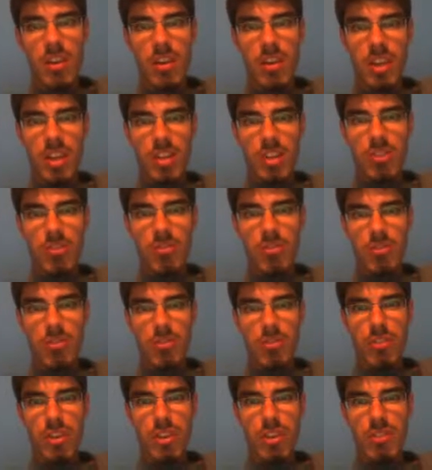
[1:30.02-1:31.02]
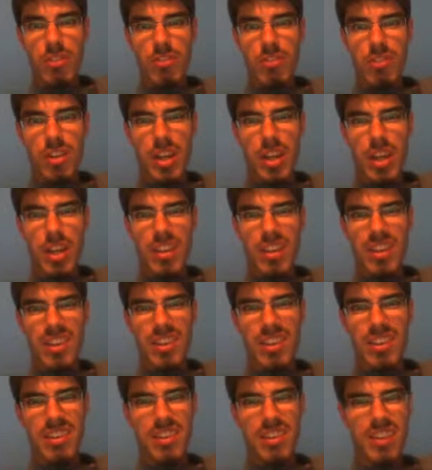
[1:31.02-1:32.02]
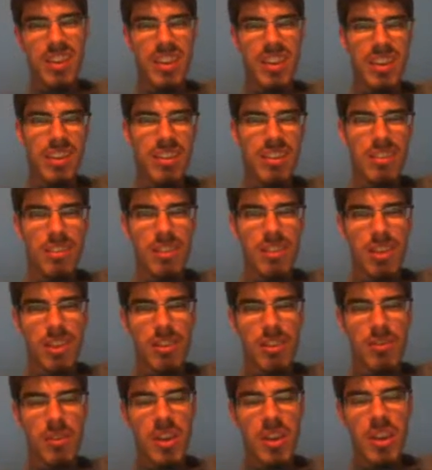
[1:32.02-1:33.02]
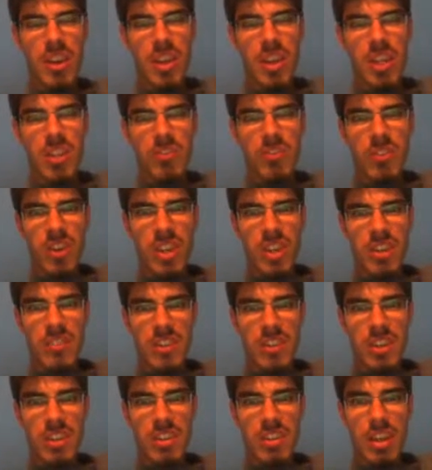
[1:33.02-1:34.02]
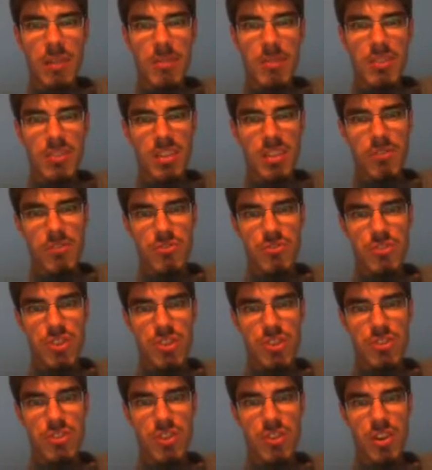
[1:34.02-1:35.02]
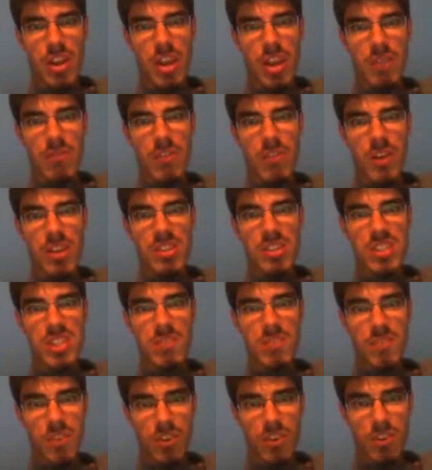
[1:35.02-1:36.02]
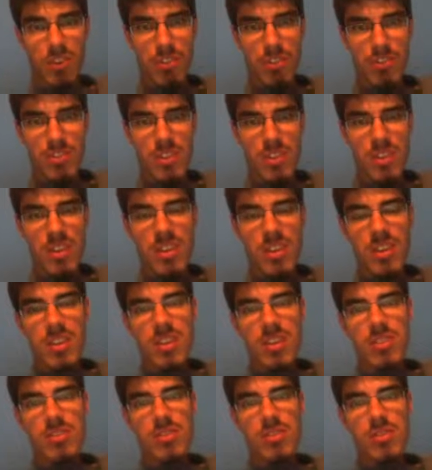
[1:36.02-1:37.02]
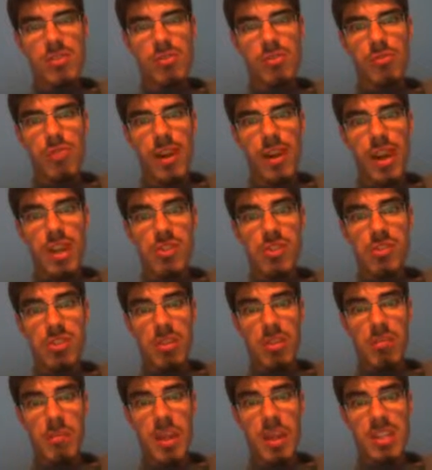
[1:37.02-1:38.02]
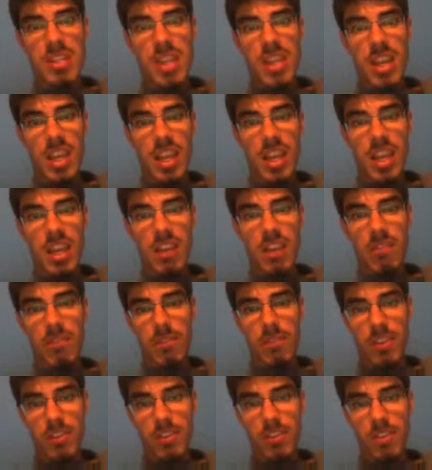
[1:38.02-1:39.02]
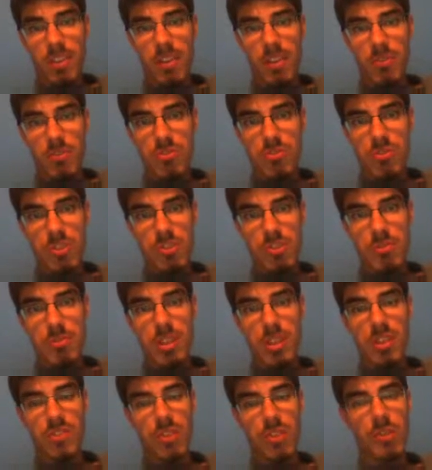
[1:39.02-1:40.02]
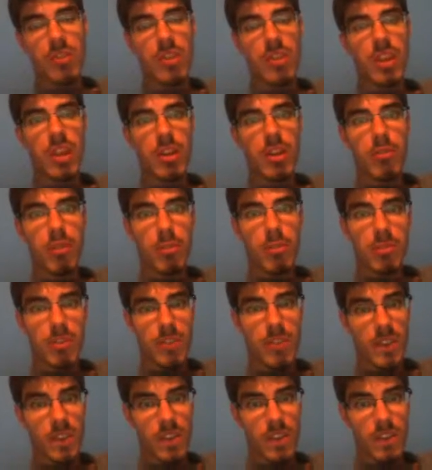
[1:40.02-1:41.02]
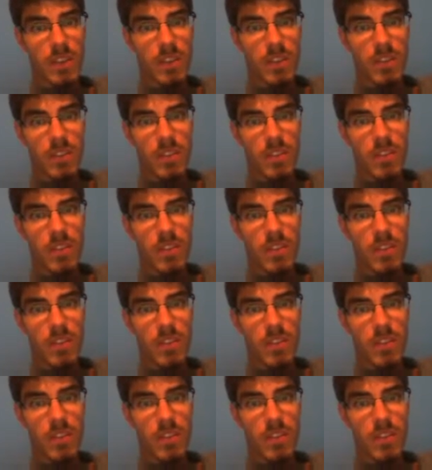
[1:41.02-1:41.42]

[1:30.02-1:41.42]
Electrical grids are kinda it's very easy to damage the infrastructure and very difficult to actually maintain and fix the infrastructure because everything interrupts everything.